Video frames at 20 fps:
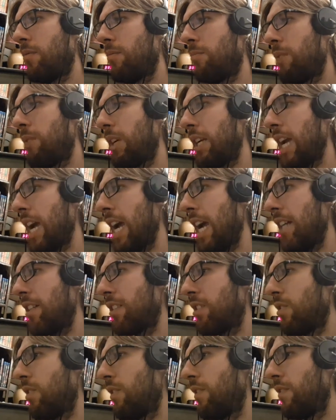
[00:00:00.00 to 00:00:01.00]
But yeah, it's
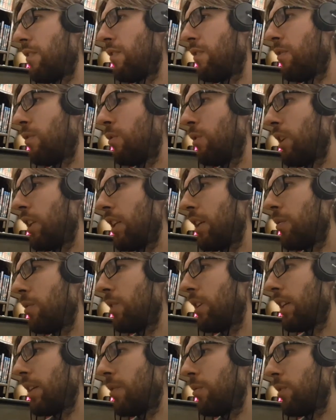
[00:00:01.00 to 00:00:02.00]
going
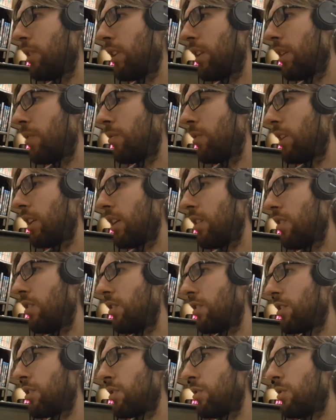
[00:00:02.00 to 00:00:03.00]
really
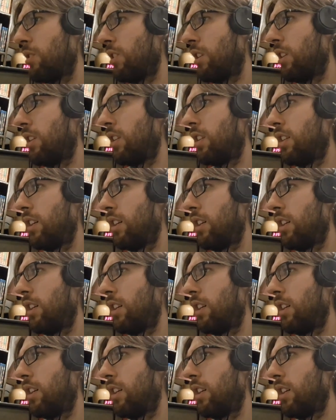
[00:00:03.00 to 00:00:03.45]
old school.